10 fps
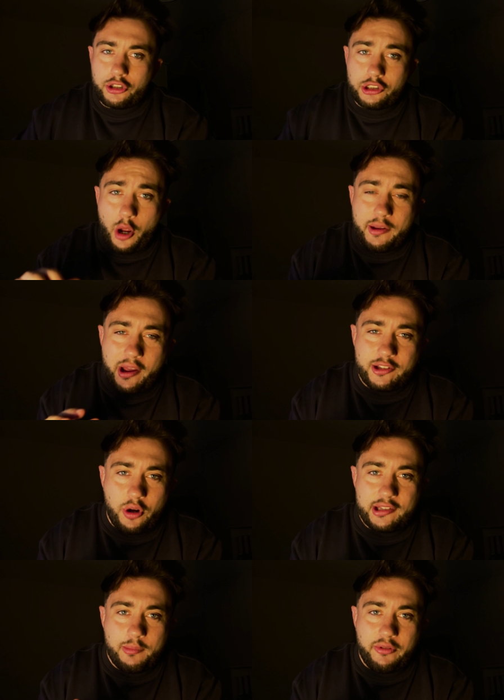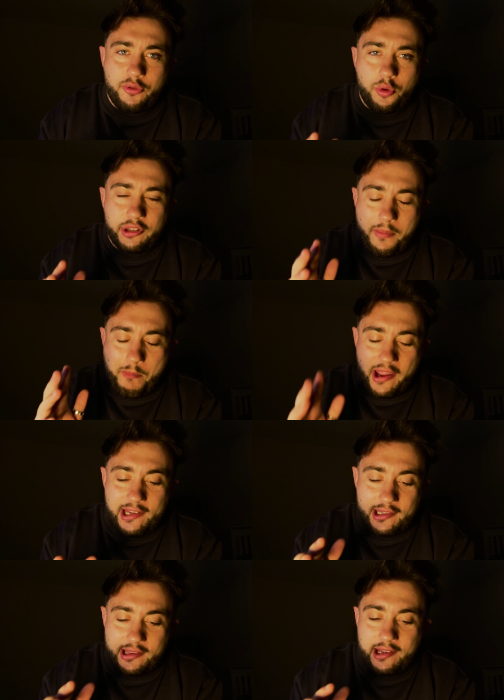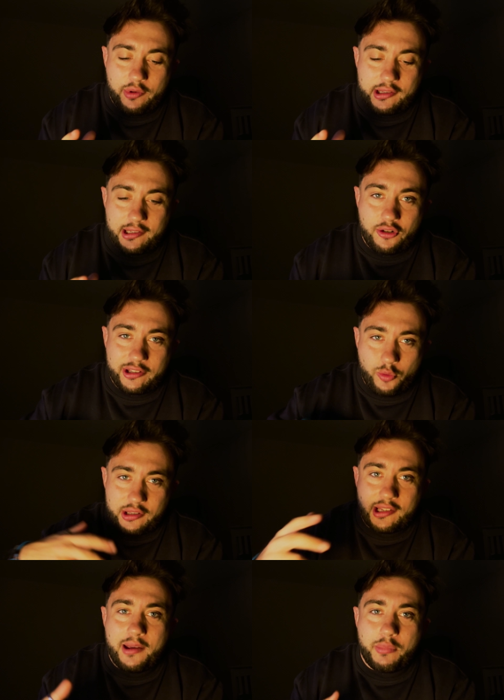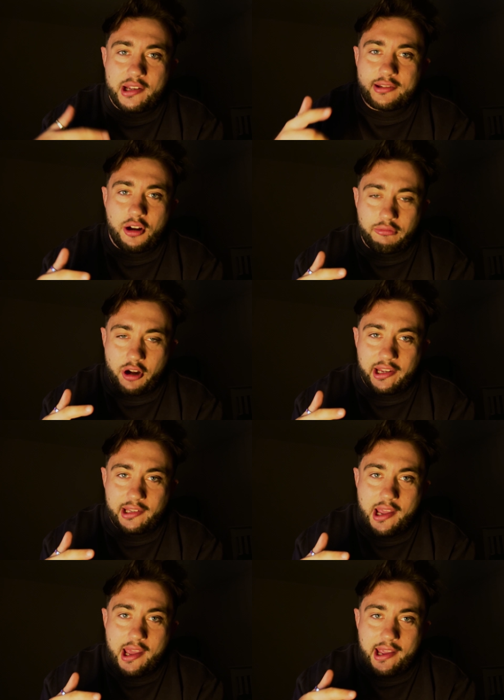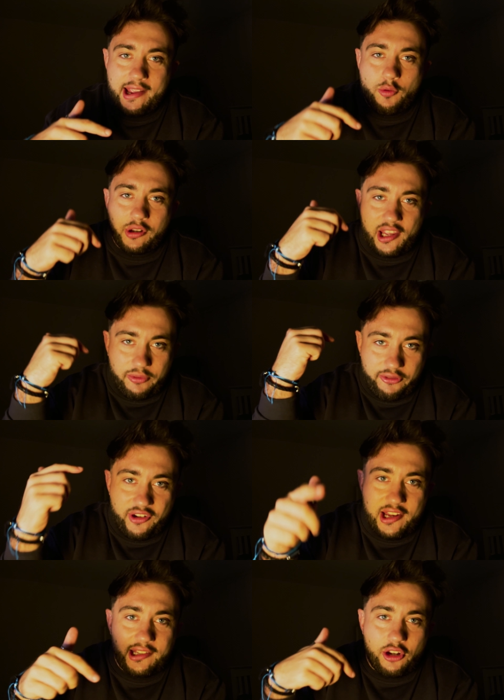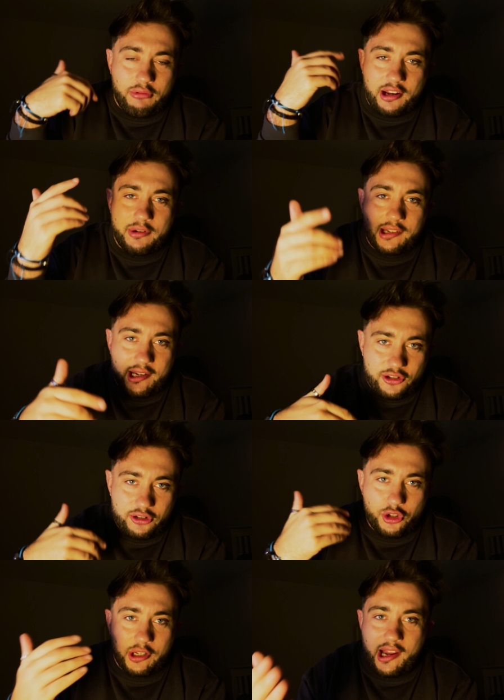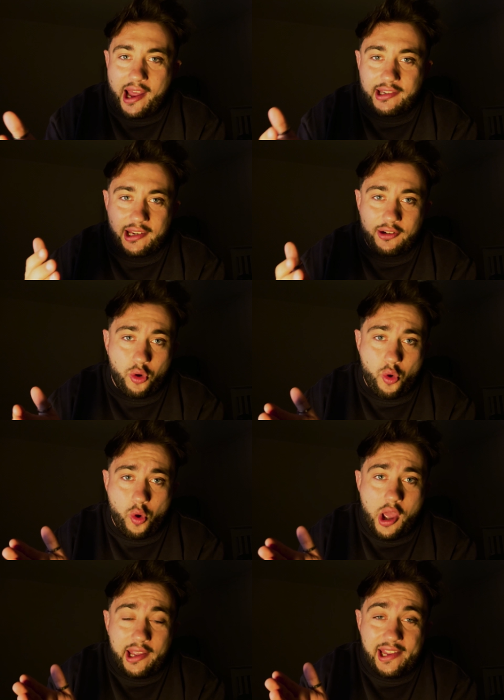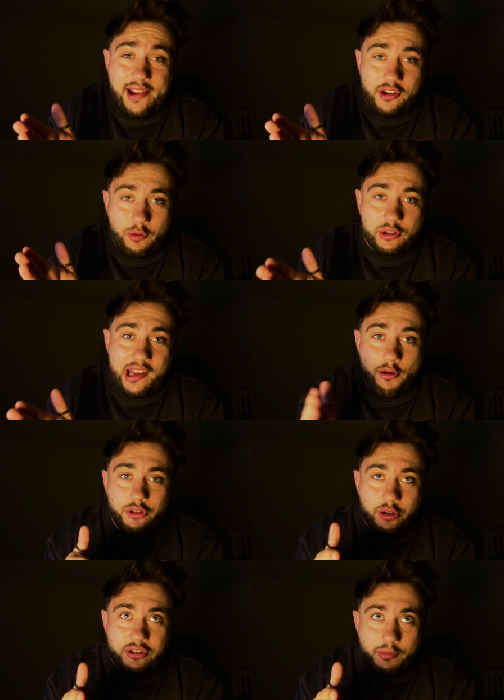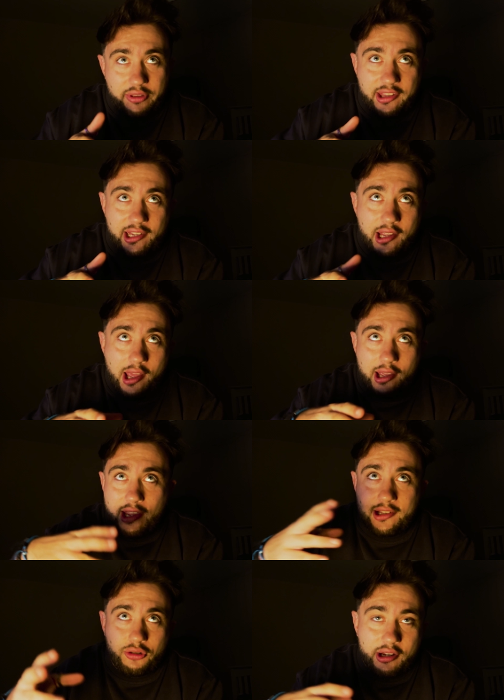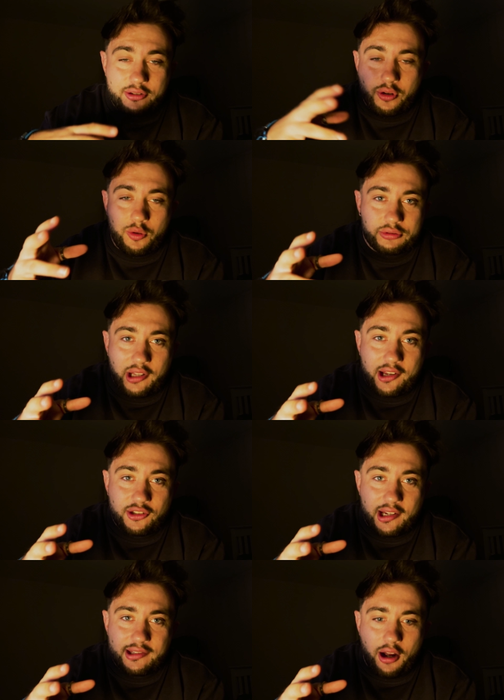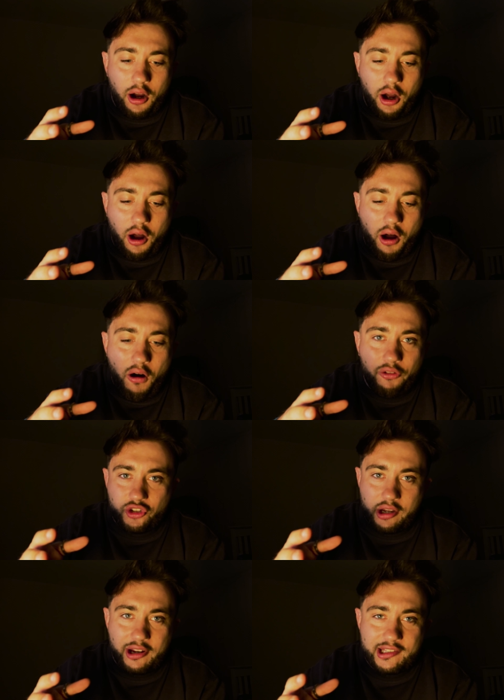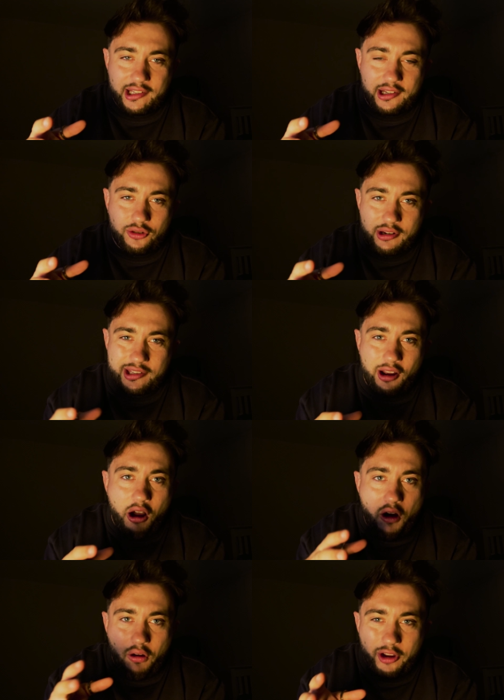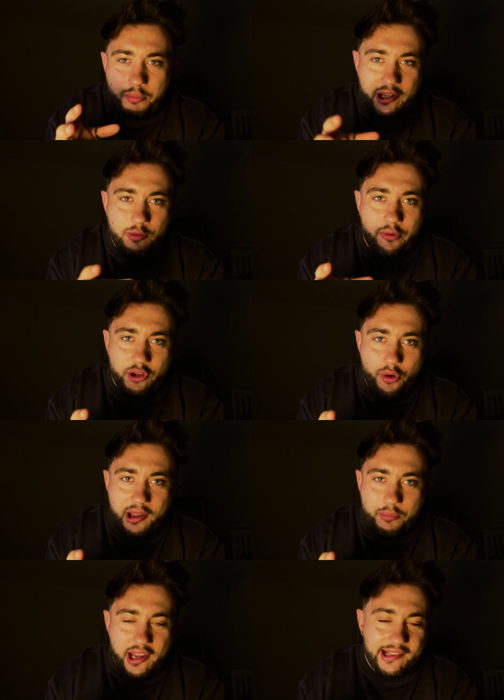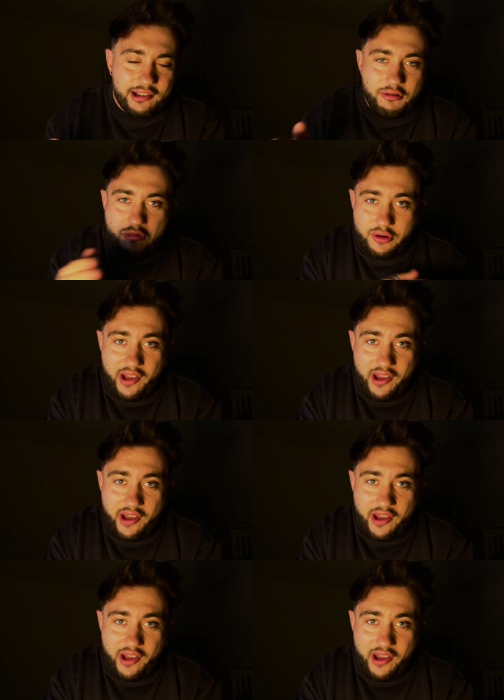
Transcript: Going back to what I said before, the amazing thing with TikTok is once a campaign start running, it will keep feeding you recommendations you can add in, or even it will tell you some of the interests or hashtags that aren't generating interest and aren't applicable for your campaign to remove